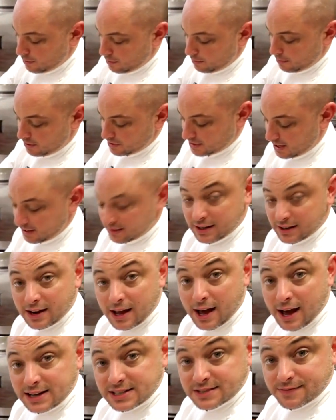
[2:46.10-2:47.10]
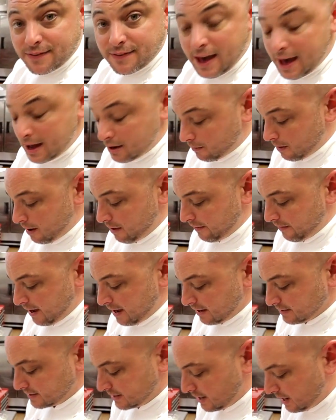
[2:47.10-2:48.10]
but it's got the nice fat around the
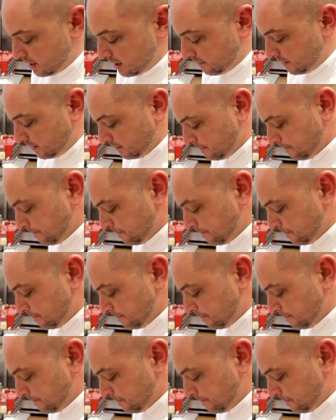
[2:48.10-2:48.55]
outside of it.